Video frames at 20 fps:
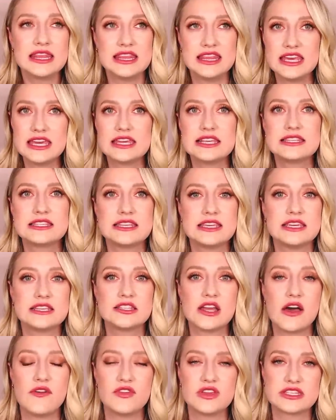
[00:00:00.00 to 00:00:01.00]
This
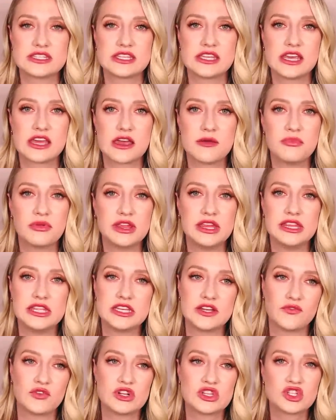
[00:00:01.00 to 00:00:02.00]
is obviously a completely
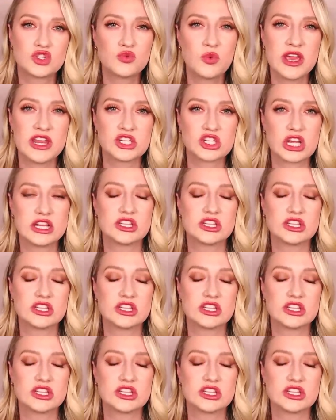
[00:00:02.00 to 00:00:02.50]
different switch.